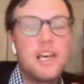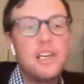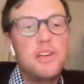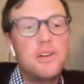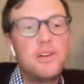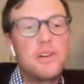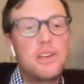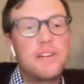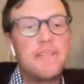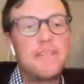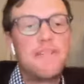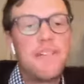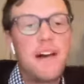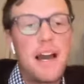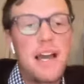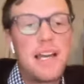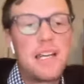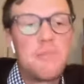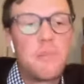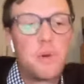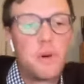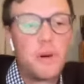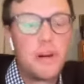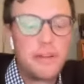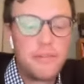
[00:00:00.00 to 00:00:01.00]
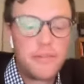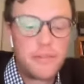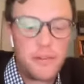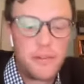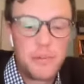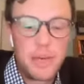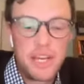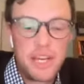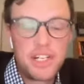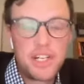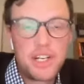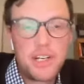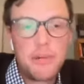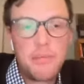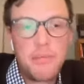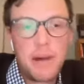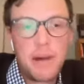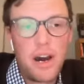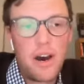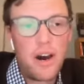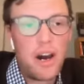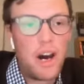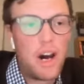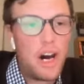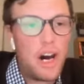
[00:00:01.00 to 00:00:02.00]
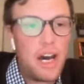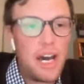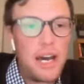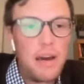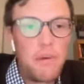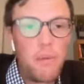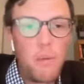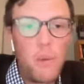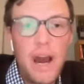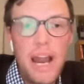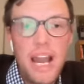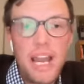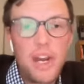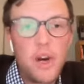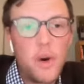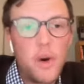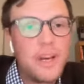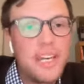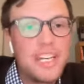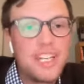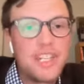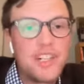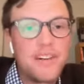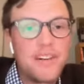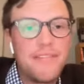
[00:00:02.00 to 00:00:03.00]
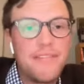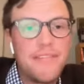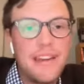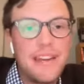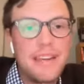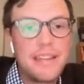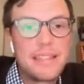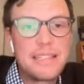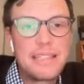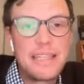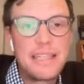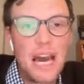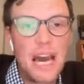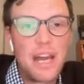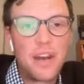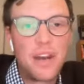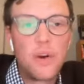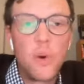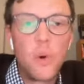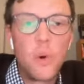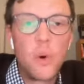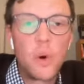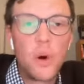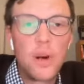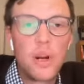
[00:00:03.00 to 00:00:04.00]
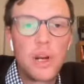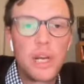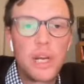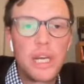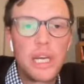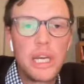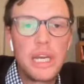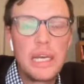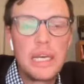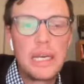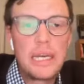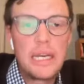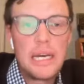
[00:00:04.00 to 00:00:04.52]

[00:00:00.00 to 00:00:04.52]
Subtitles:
You can find more information about wyointerfaith.org,